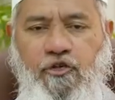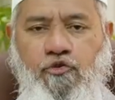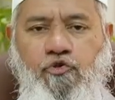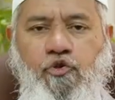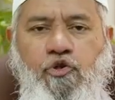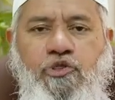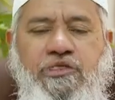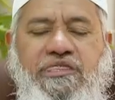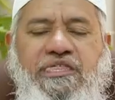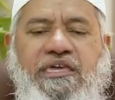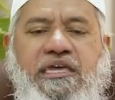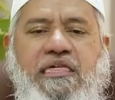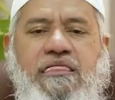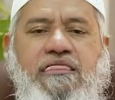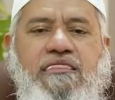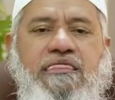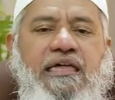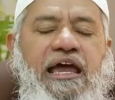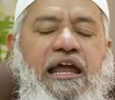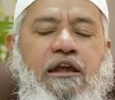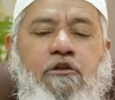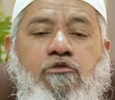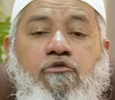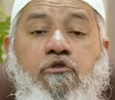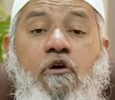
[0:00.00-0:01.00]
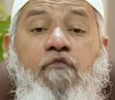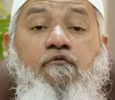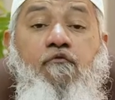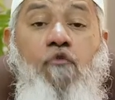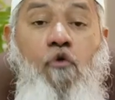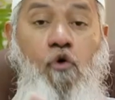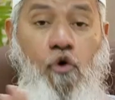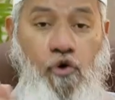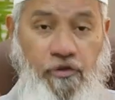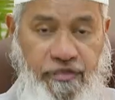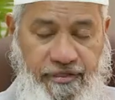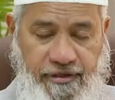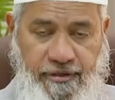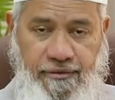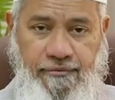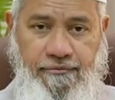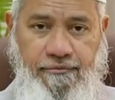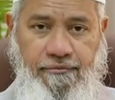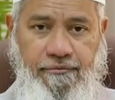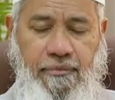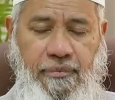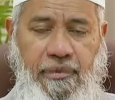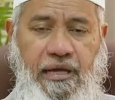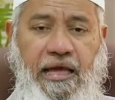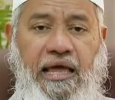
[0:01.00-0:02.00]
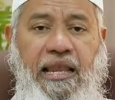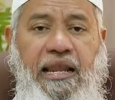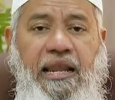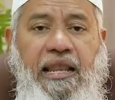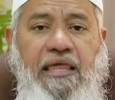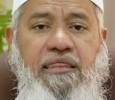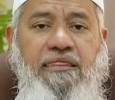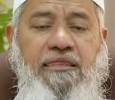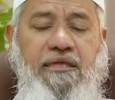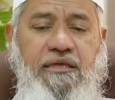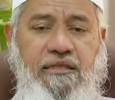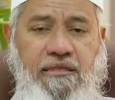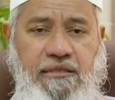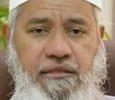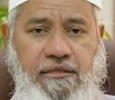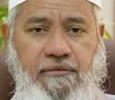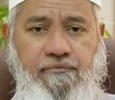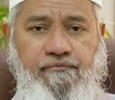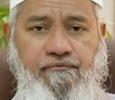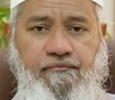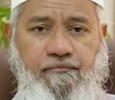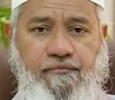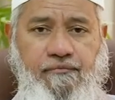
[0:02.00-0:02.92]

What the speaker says: So these types of oath, Allah says